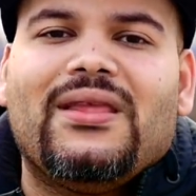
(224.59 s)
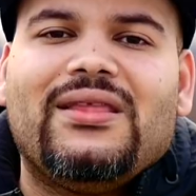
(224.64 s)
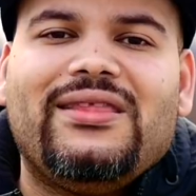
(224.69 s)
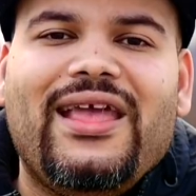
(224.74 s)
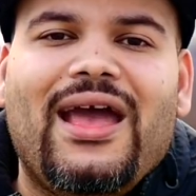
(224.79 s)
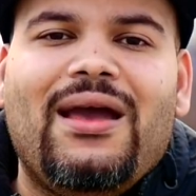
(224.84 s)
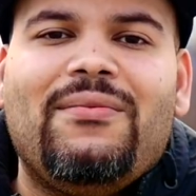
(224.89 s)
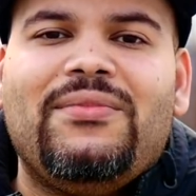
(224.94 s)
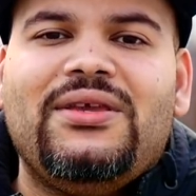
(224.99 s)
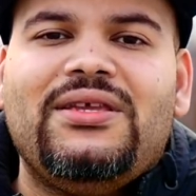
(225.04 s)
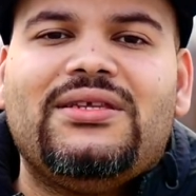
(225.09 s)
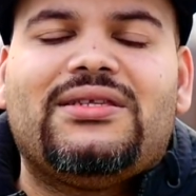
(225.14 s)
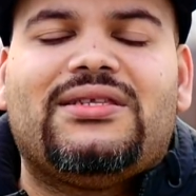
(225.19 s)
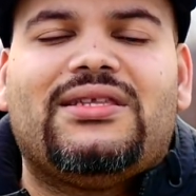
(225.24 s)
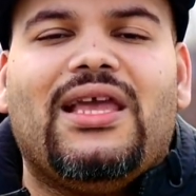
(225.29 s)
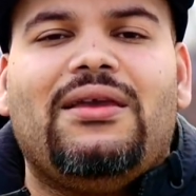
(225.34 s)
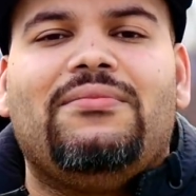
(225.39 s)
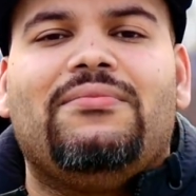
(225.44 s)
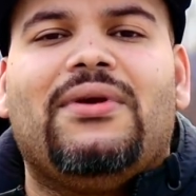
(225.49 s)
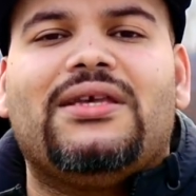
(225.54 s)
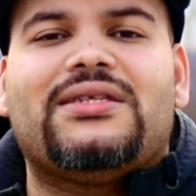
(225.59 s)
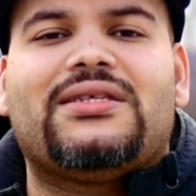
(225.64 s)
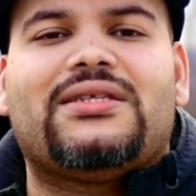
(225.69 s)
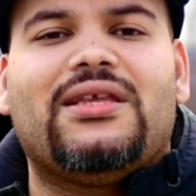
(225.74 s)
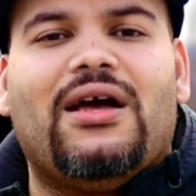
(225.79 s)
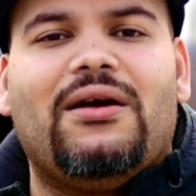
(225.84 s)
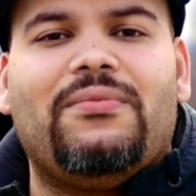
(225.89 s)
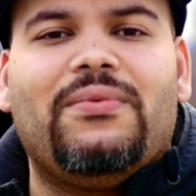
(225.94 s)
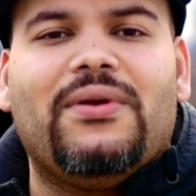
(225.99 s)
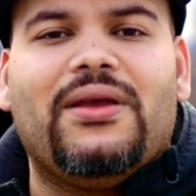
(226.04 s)
That means they
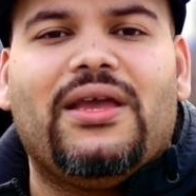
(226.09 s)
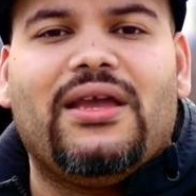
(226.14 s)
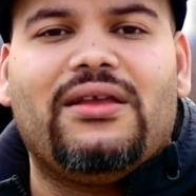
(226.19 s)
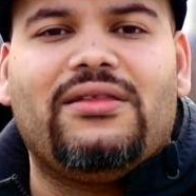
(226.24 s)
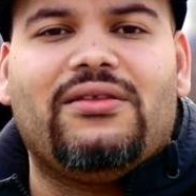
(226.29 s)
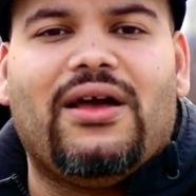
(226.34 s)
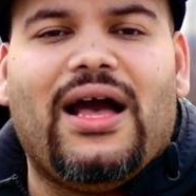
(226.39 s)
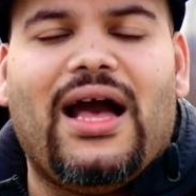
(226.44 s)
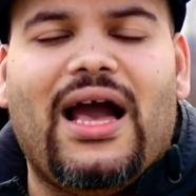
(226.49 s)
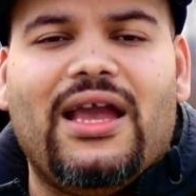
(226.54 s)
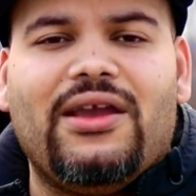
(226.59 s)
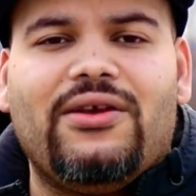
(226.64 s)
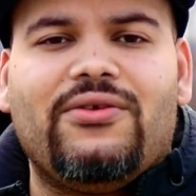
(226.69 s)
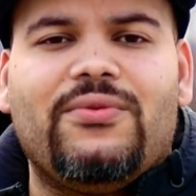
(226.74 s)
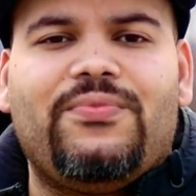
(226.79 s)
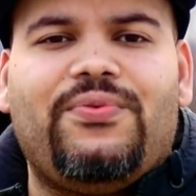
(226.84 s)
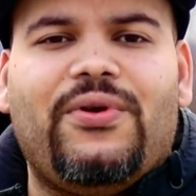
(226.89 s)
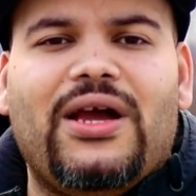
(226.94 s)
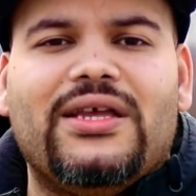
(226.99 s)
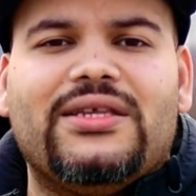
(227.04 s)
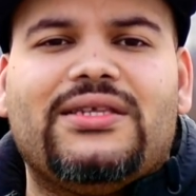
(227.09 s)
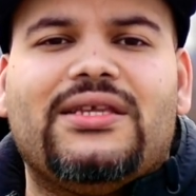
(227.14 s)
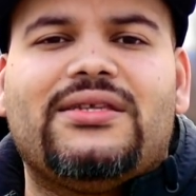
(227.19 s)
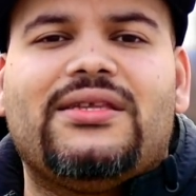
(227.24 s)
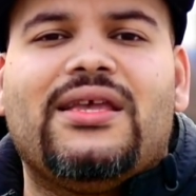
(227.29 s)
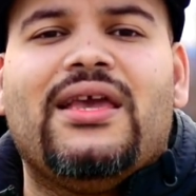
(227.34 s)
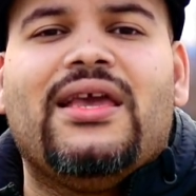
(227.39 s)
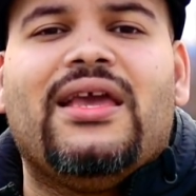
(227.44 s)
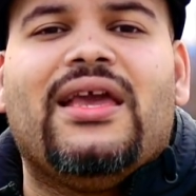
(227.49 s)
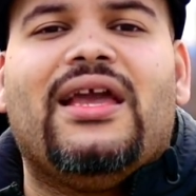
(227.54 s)
messed up in the hiring
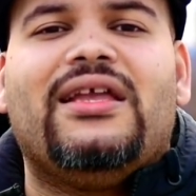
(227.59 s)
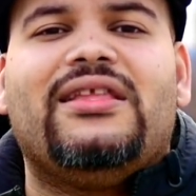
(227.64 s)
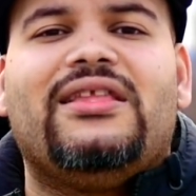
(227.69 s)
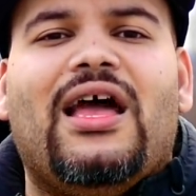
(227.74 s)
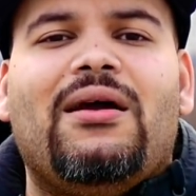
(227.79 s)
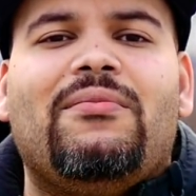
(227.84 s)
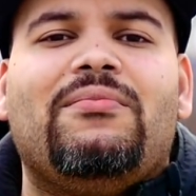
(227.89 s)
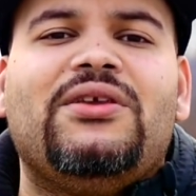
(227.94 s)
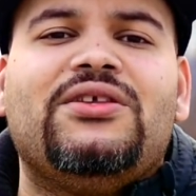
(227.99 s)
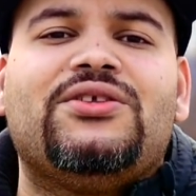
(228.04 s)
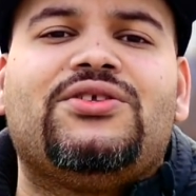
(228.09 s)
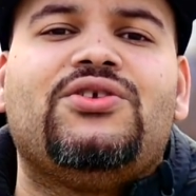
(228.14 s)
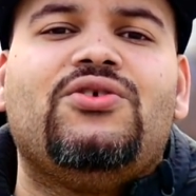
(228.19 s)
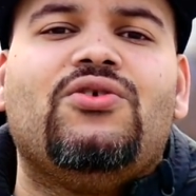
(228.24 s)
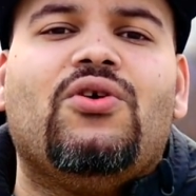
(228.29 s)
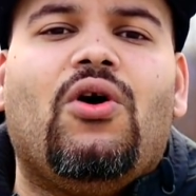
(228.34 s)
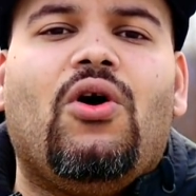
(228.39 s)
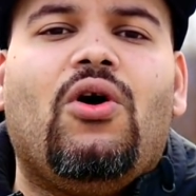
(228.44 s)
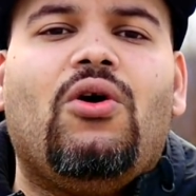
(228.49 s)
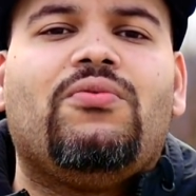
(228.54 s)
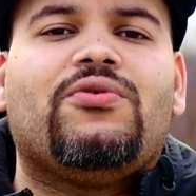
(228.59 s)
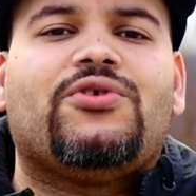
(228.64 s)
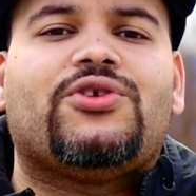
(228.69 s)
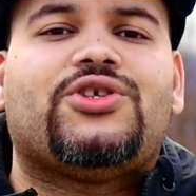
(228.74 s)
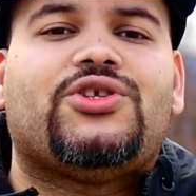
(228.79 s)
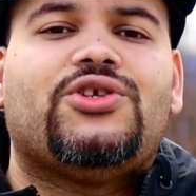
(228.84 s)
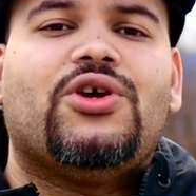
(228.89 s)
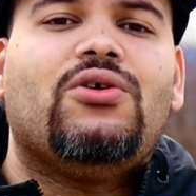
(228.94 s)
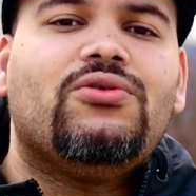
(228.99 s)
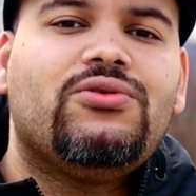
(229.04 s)
process and that means you
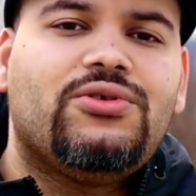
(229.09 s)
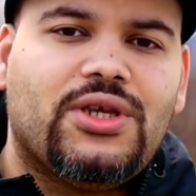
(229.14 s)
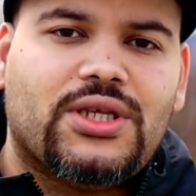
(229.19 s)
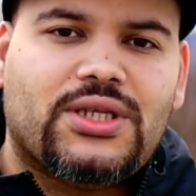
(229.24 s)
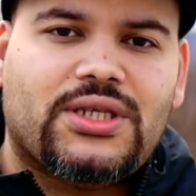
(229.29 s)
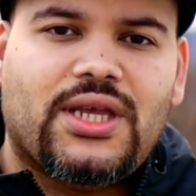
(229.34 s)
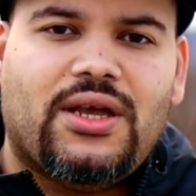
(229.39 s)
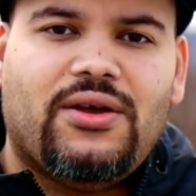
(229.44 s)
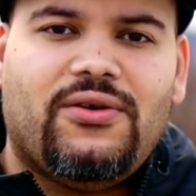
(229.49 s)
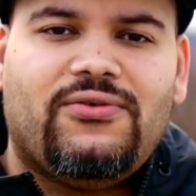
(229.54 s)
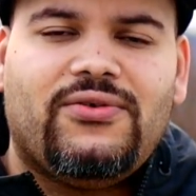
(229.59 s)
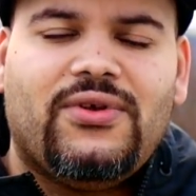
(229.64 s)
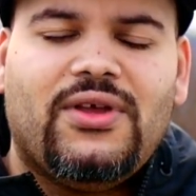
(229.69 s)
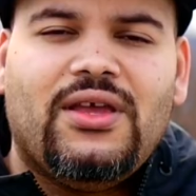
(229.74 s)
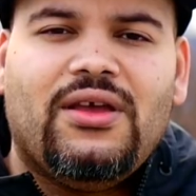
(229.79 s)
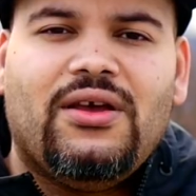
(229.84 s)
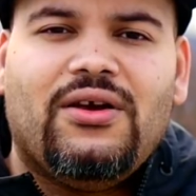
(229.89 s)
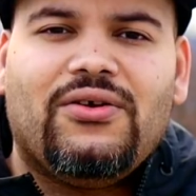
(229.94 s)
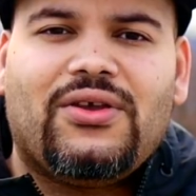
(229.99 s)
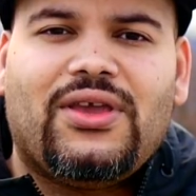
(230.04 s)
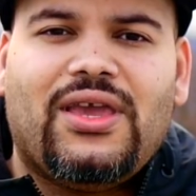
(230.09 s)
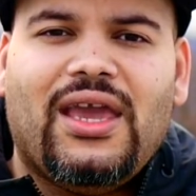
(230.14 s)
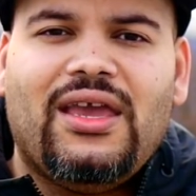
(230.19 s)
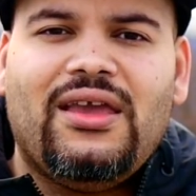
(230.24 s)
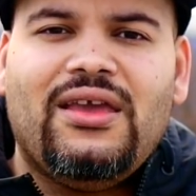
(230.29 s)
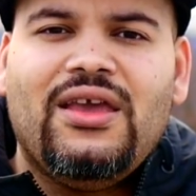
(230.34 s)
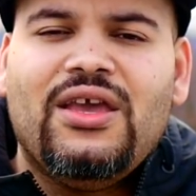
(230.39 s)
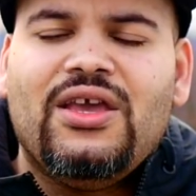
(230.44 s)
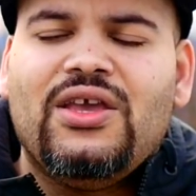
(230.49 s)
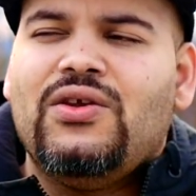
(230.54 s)
oversold yourself okay?